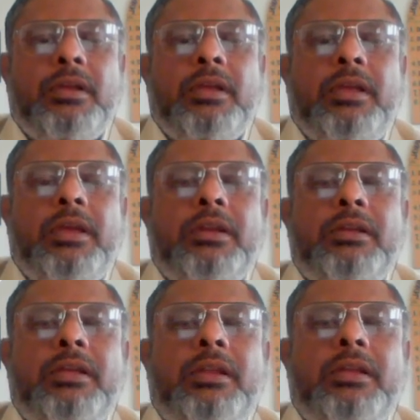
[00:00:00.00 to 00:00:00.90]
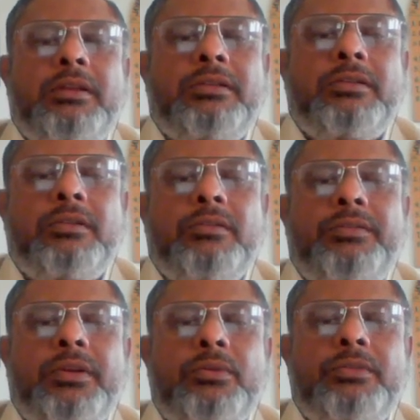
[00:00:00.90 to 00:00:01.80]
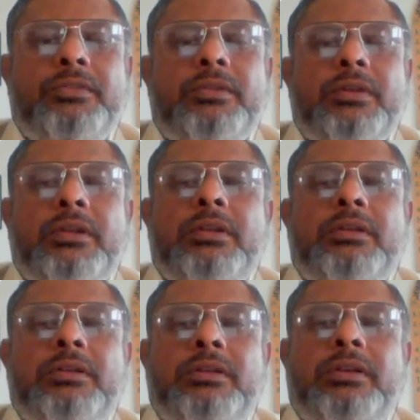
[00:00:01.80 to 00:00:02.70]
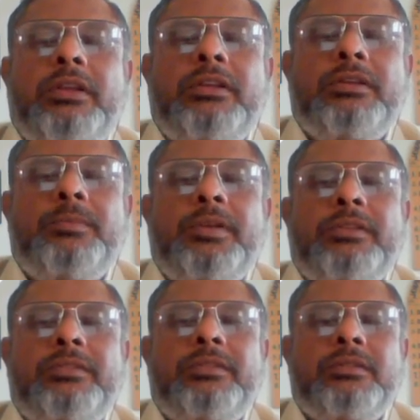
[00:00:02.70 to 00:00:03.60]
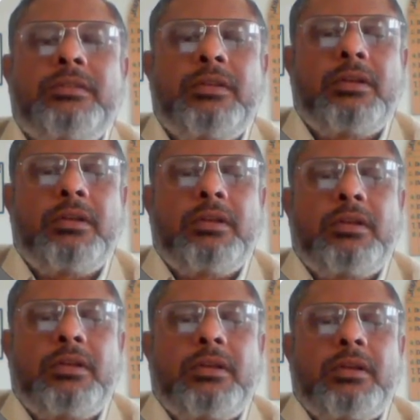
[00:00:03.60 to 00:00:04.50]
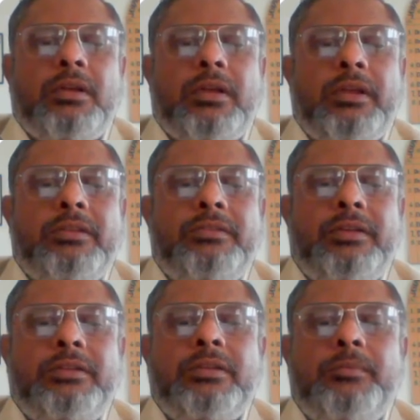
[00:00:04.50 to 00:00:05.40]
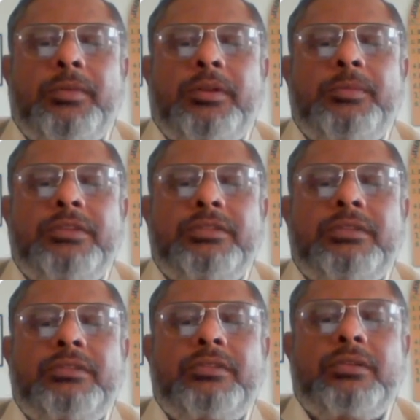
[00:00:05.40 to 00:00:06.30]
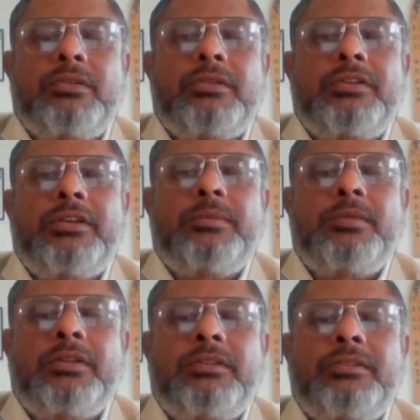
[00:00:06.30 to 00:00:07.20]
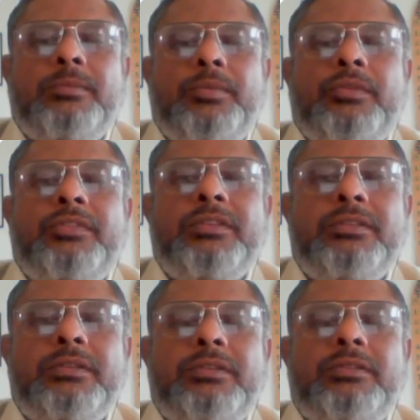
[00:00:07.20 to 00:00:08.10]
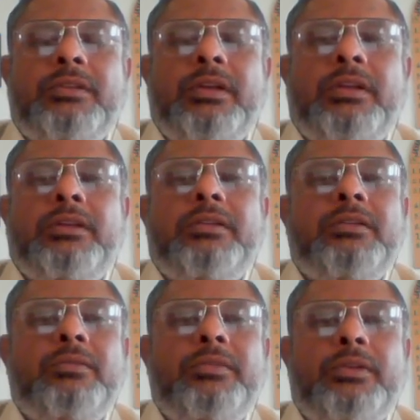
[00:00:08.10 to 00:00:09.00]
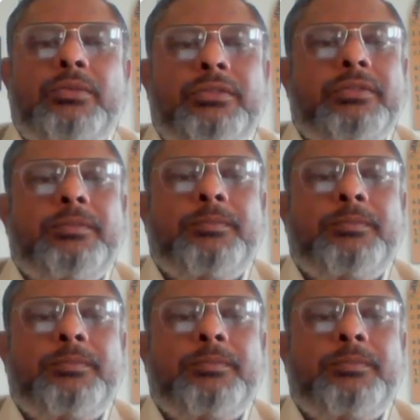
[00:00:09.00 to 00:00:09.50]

can create views in a database, can set permissions on tables, procedures, and views.